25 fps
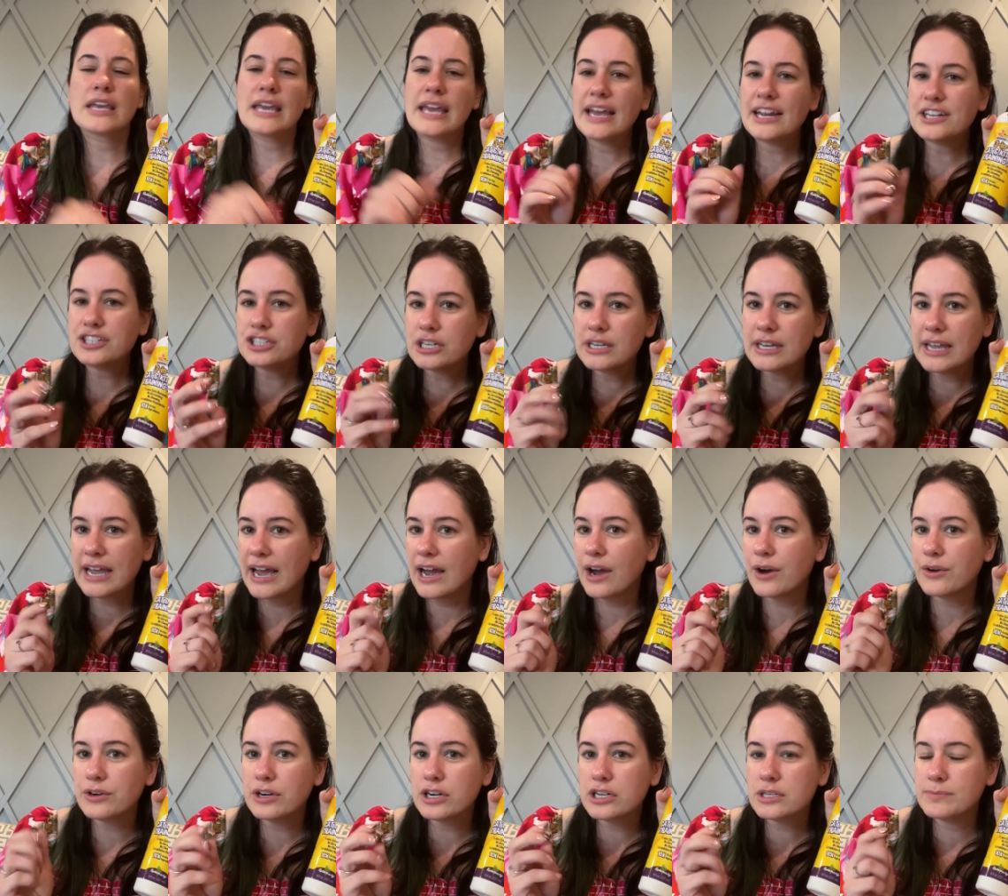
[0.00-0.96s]
kitchen
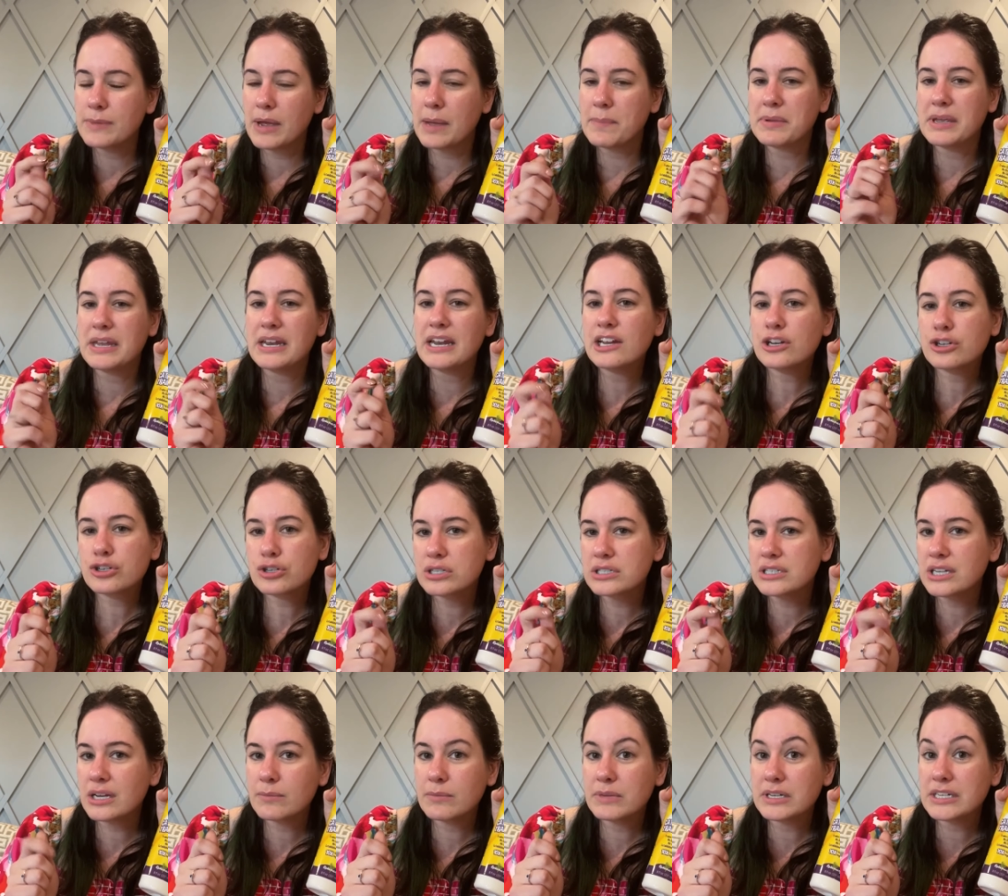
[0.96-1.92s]
counters might be an
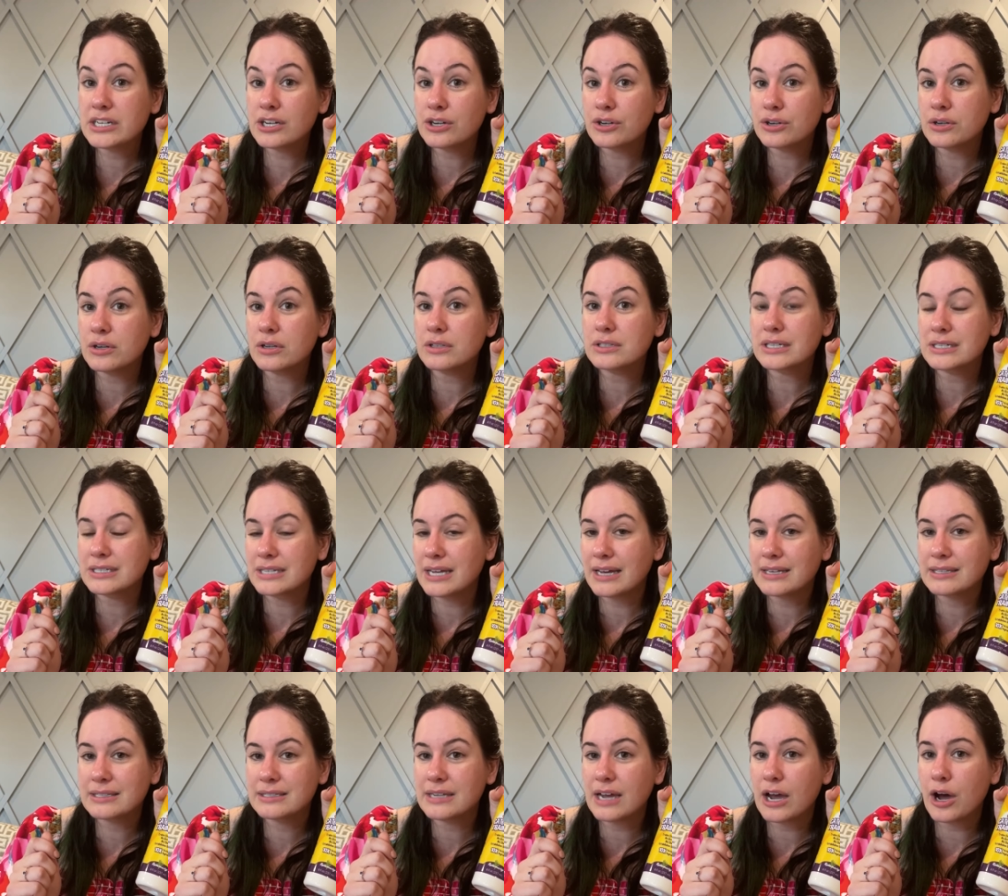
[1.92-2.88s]
interesting material to
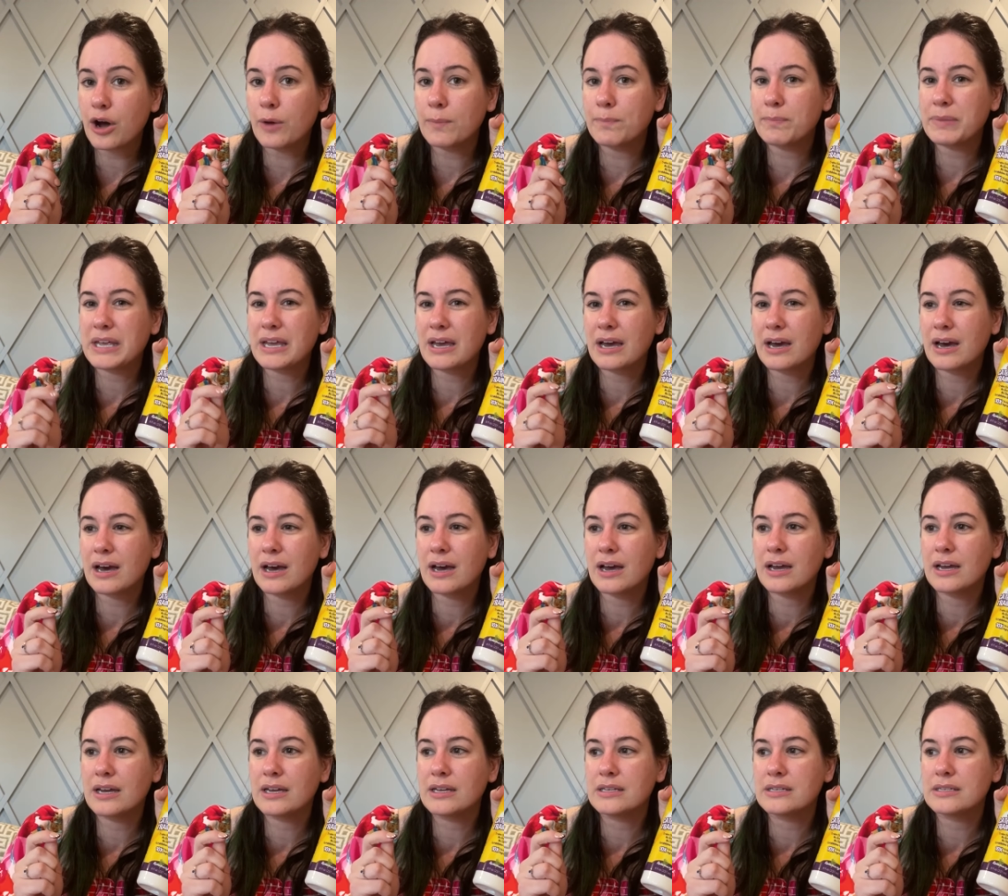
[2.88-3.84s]
test out
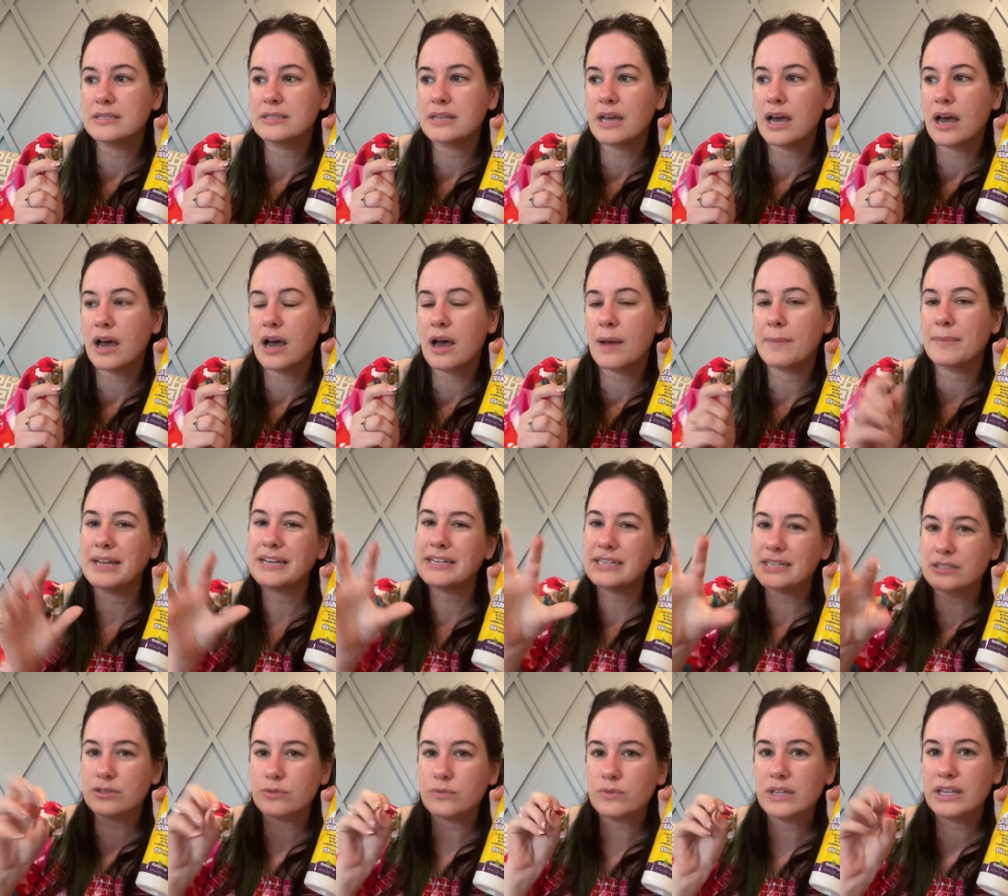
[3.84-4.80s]
because um, it
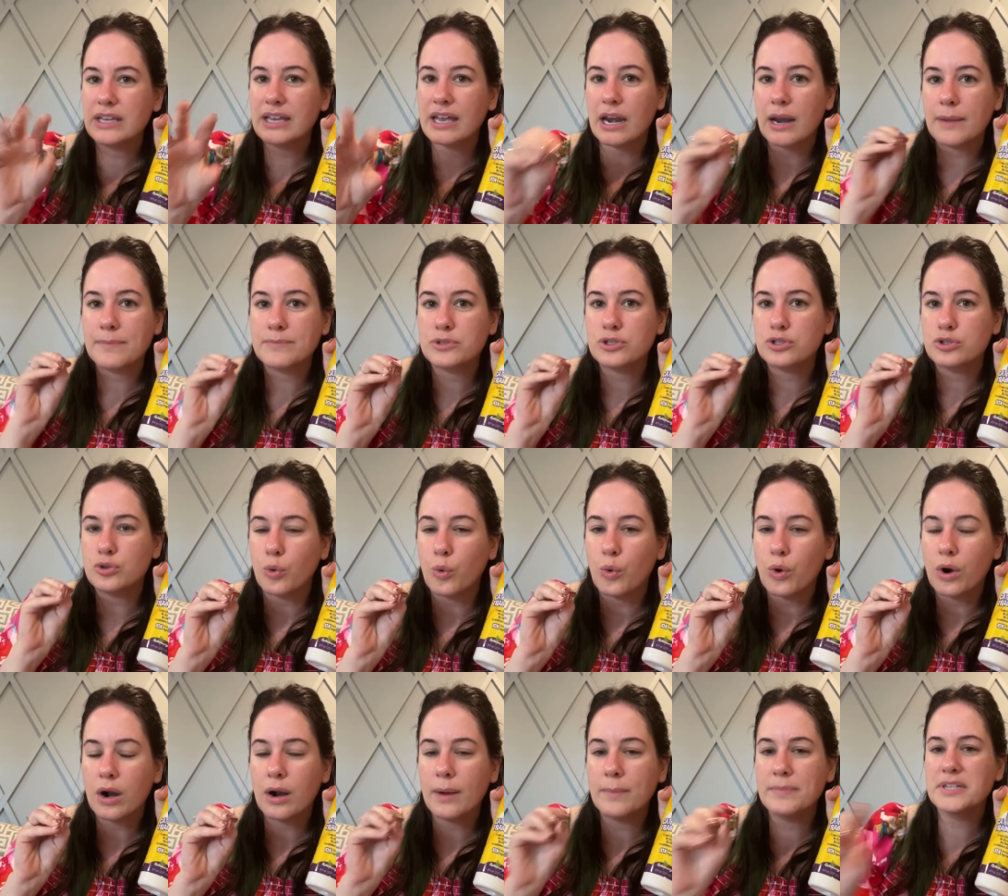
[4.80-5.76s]
doesn't really get
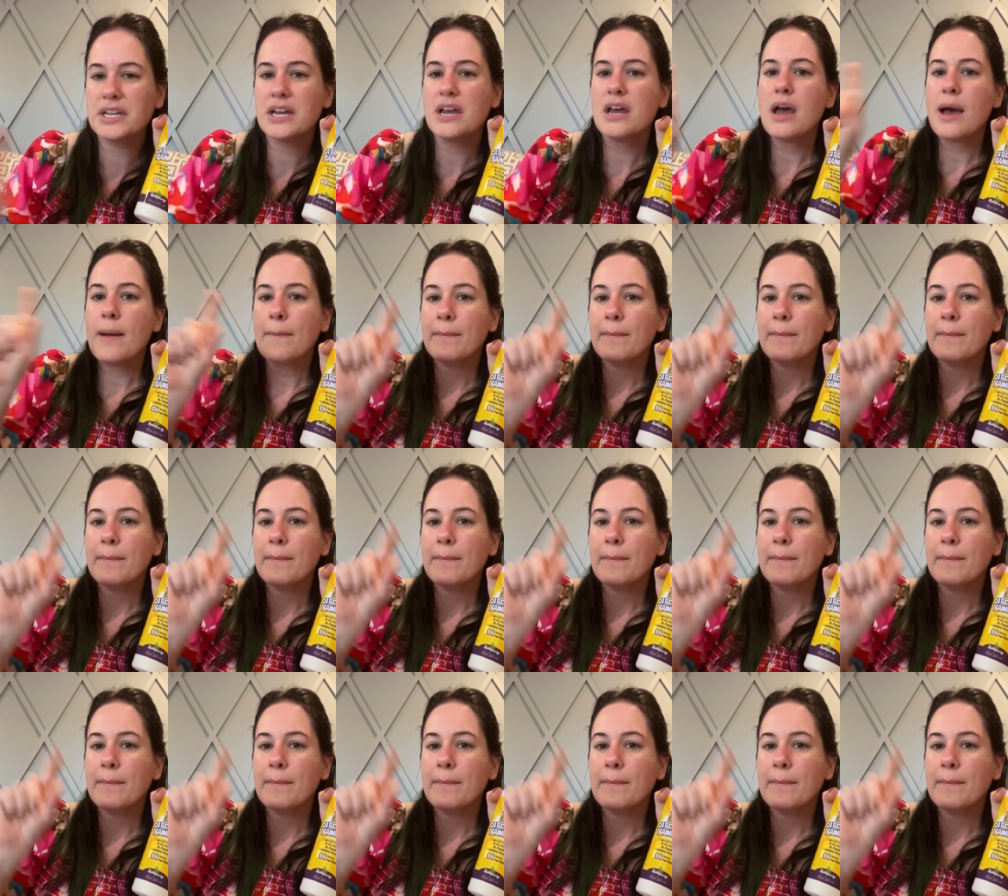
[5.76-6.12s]
absorbed,